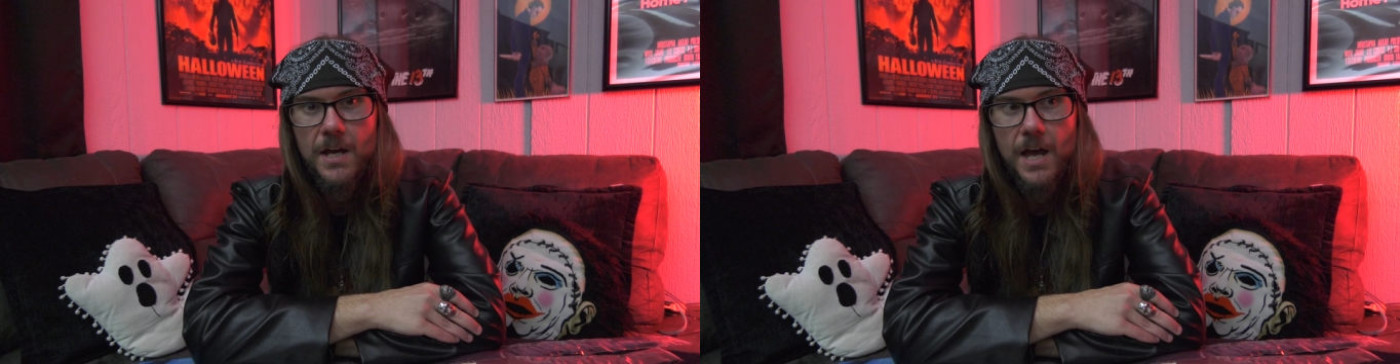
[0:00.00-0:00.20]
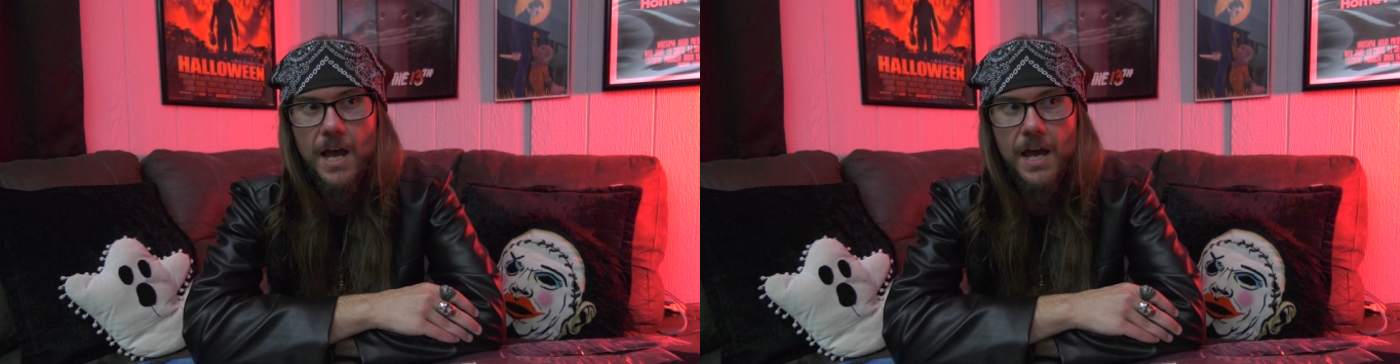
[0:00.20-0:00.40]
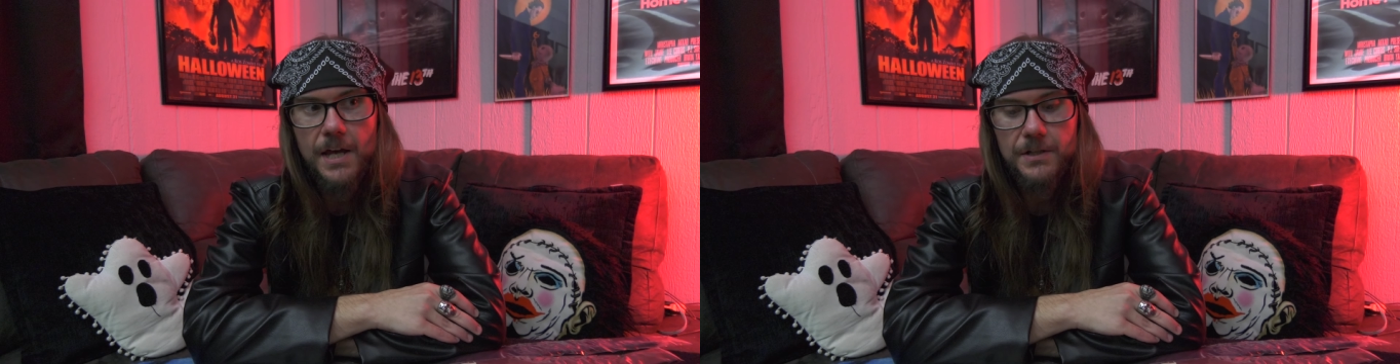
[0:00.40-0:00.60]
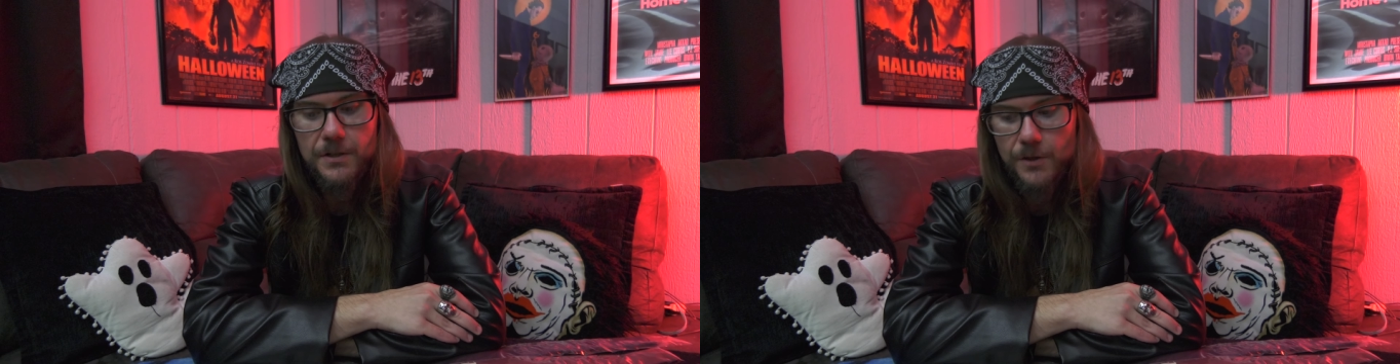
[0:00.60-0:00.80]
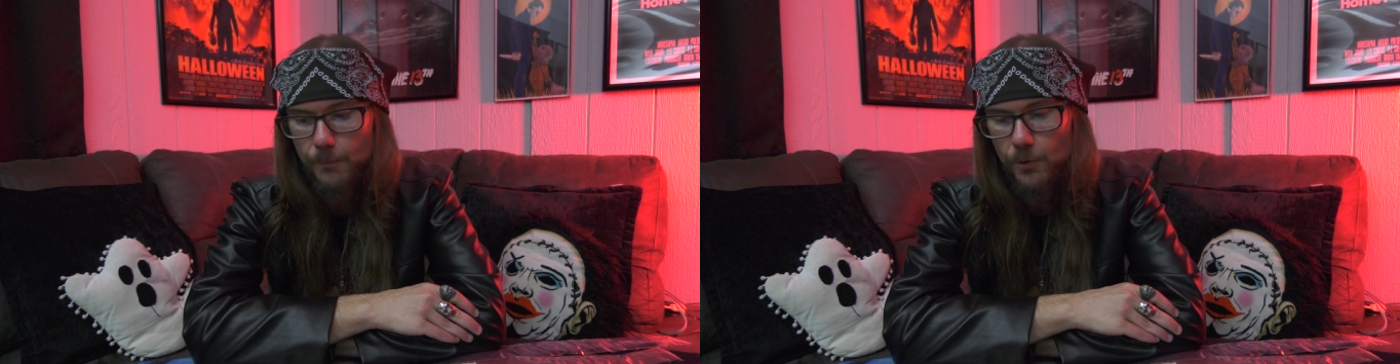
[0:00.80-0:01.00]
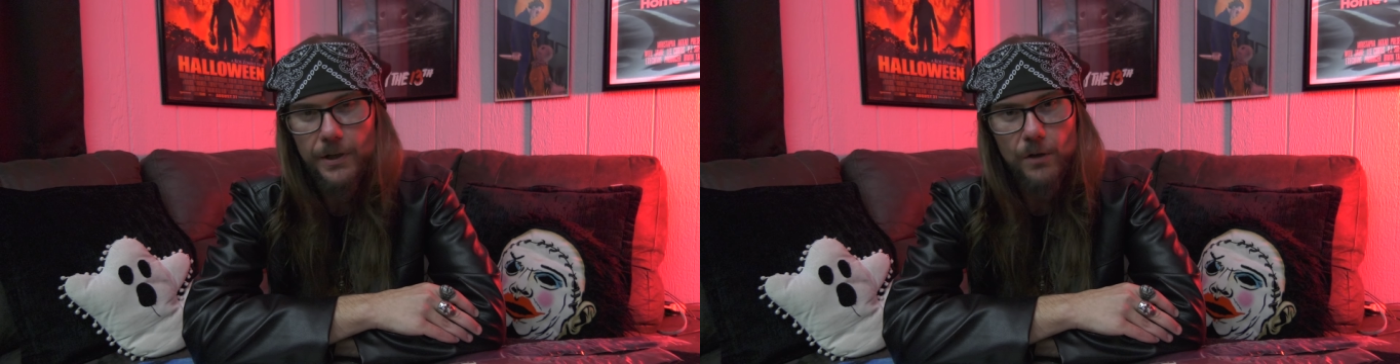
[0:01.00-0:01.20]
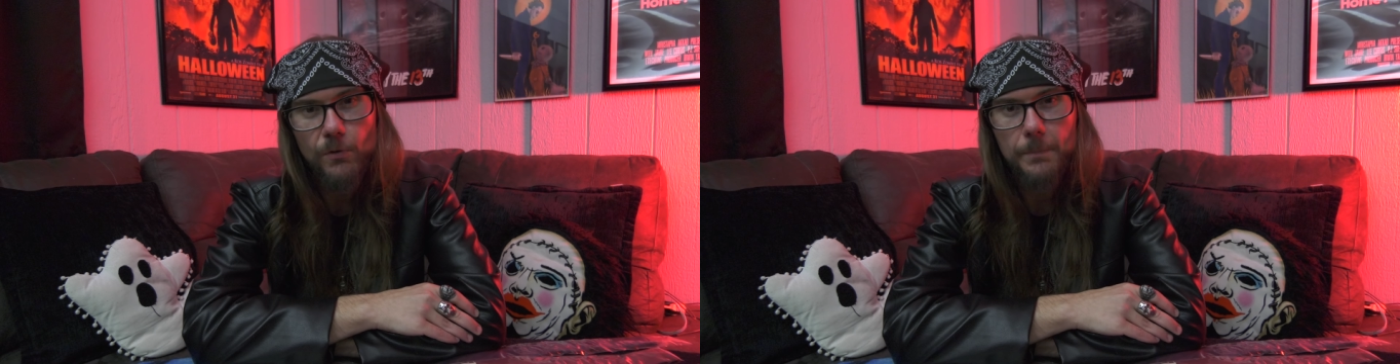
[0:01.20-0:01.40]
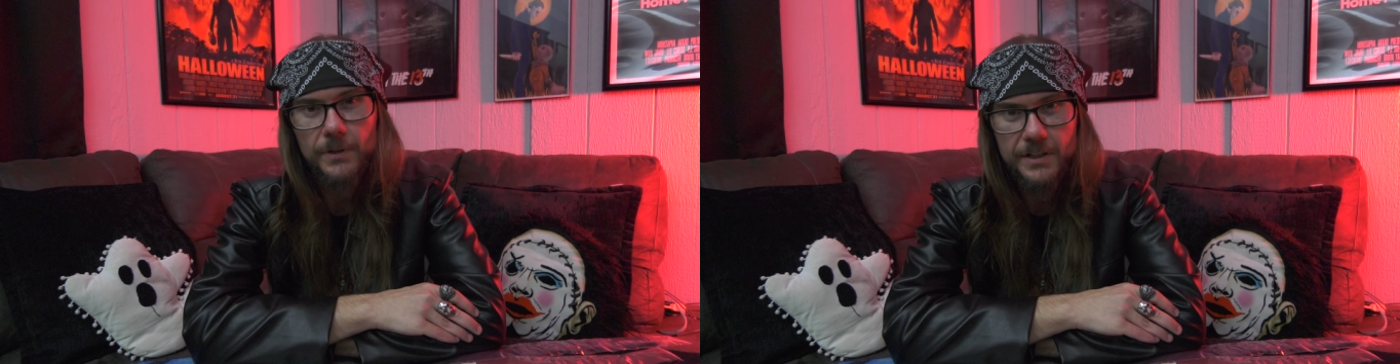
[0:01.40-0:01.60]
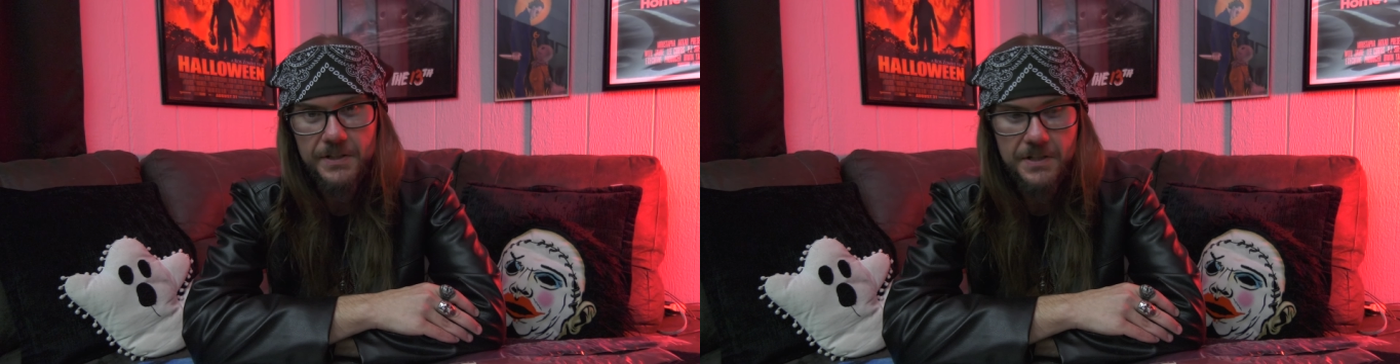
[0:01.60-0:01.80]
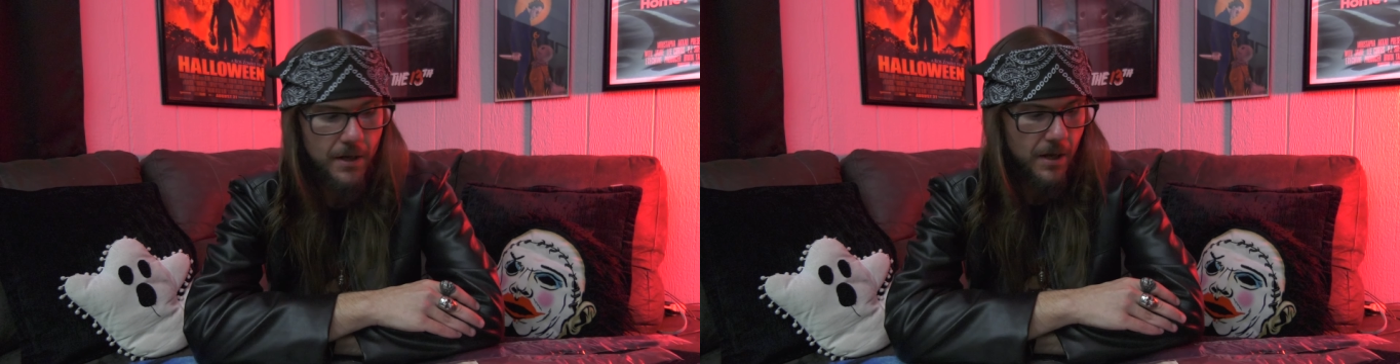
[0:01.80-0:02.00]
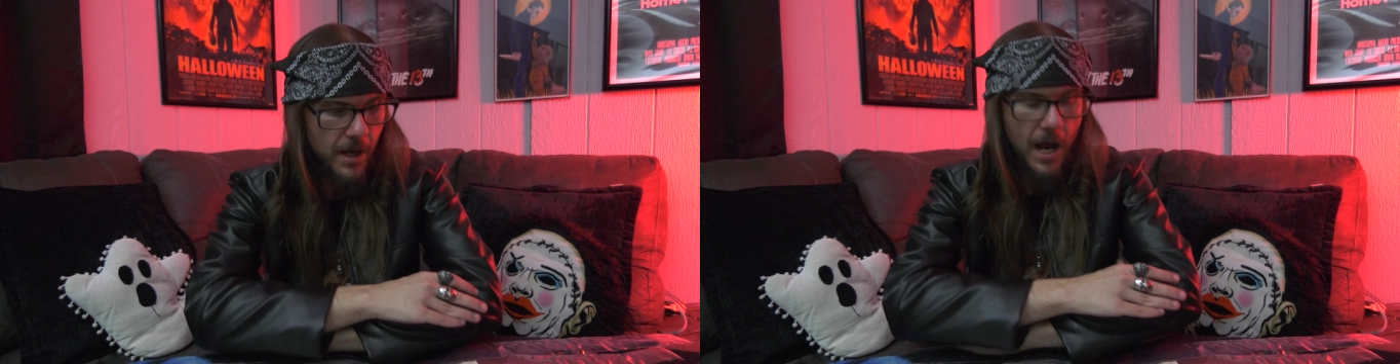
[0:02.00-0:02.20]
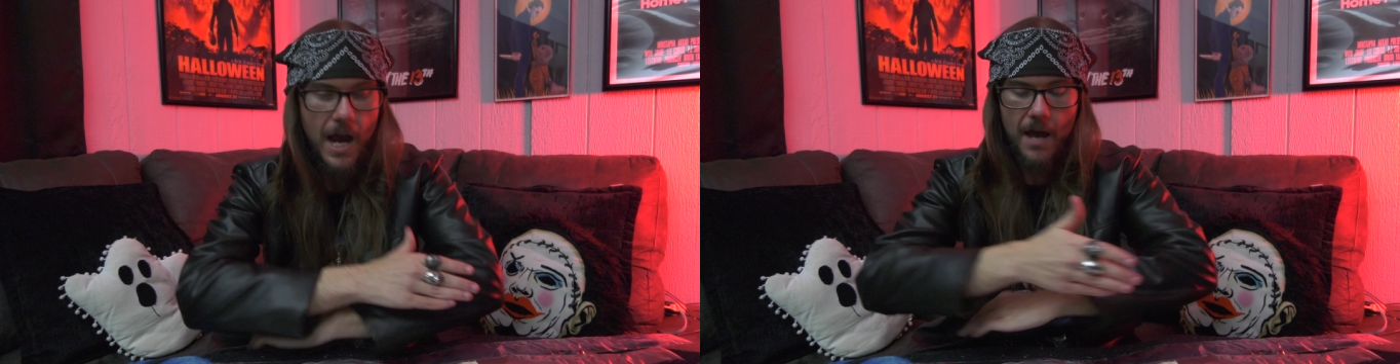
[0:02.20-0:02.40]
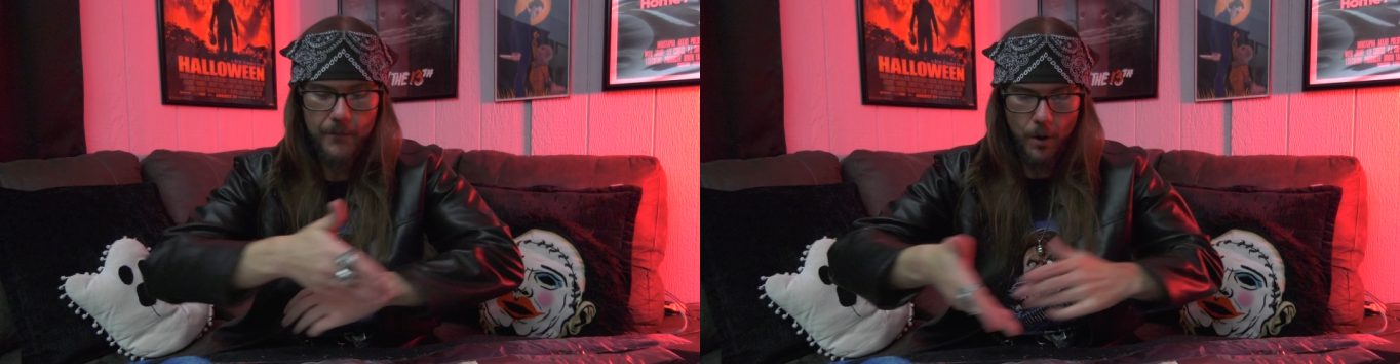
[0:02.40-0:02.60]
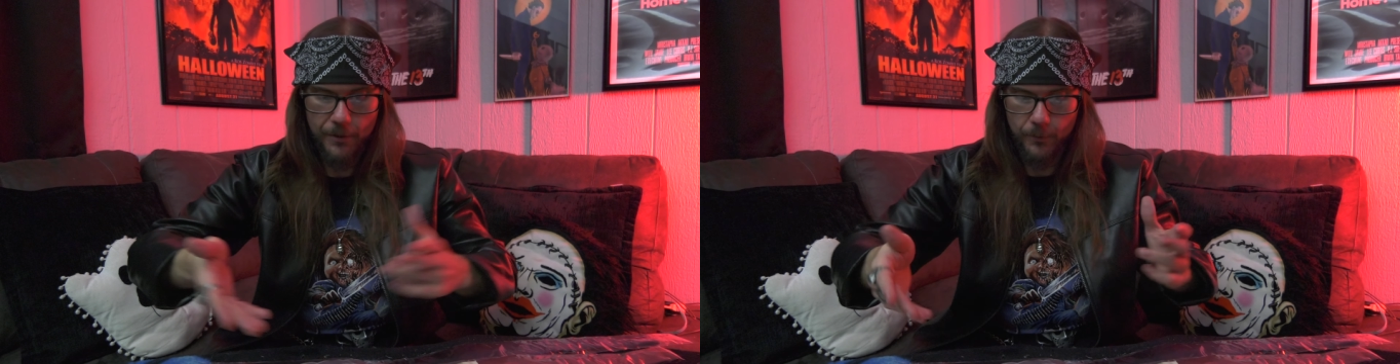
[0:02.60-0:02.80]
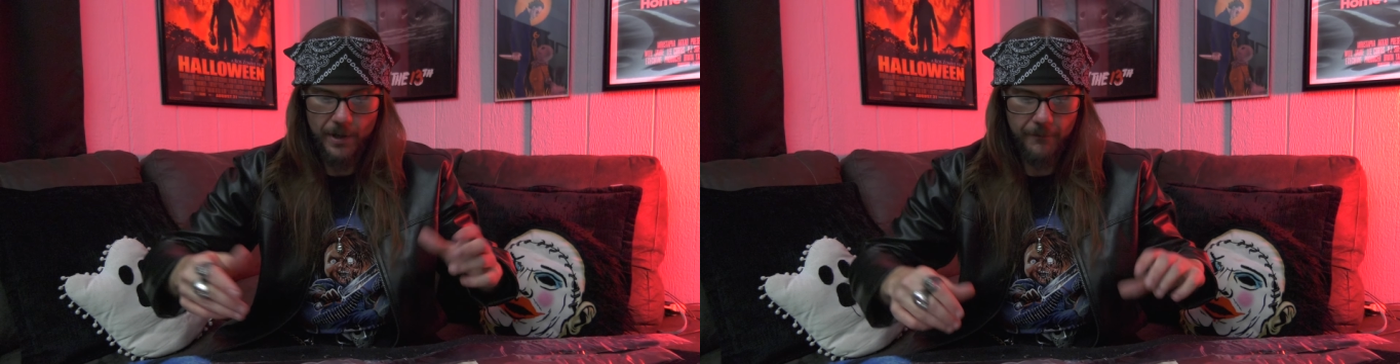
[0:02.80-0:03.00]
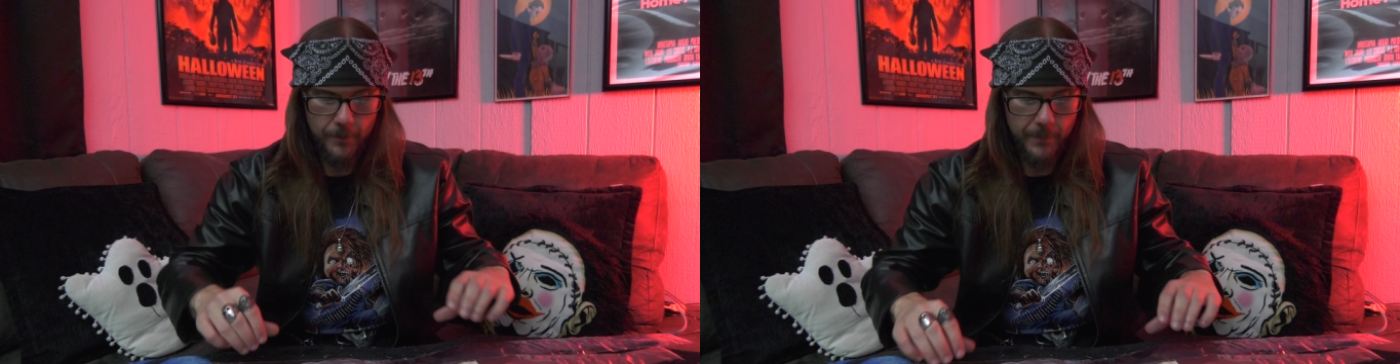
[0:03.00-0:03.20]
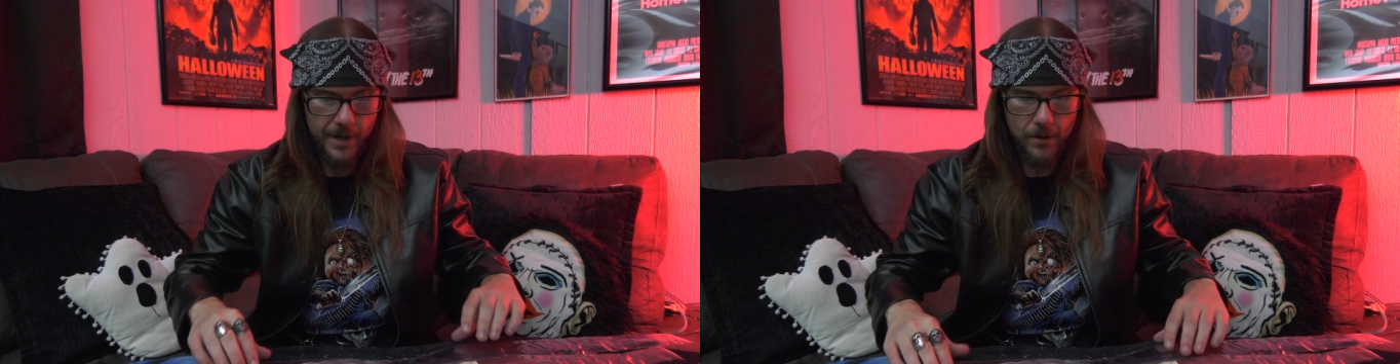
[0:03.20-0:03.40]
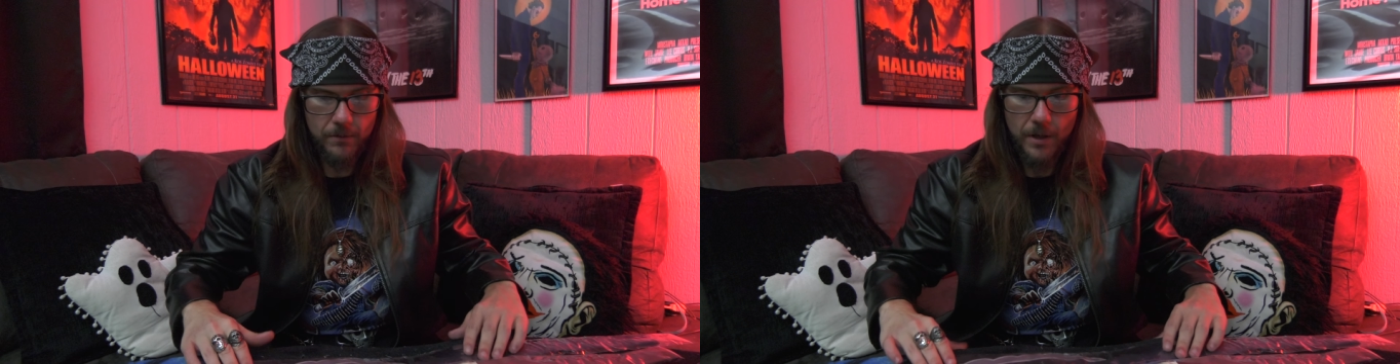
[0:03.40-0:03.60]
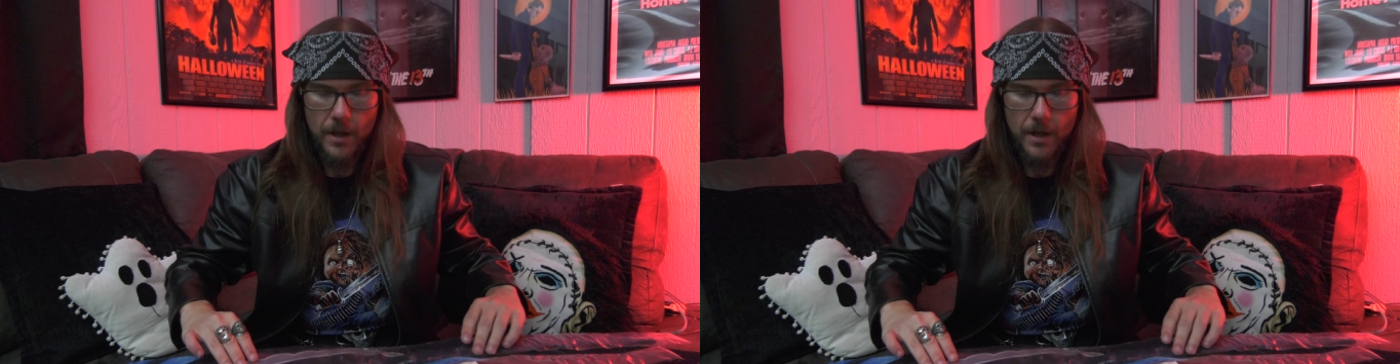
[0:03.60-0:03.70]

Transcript: and they're pretty good replicas. I have all 3 of them here.